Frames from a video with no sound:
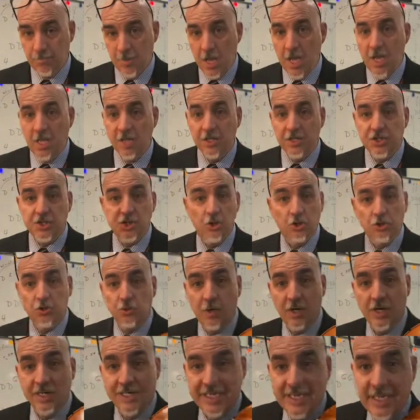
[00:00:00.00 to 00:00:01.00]
Let's go to
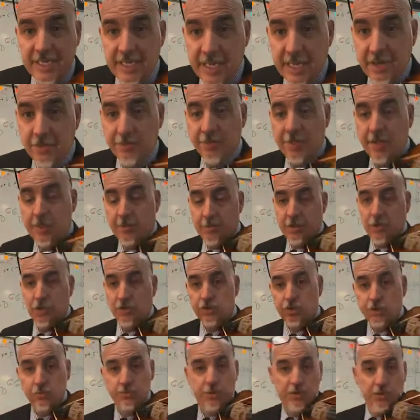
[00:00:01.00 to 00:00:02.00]
our D now. Here we go.
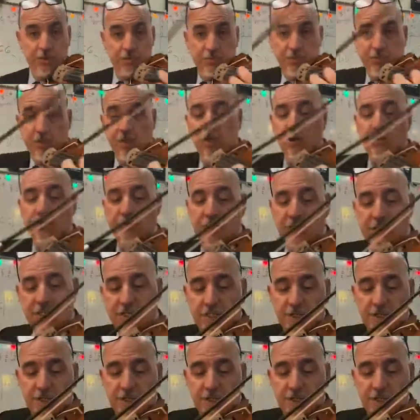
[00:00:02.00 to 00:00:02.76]
2 bows per note.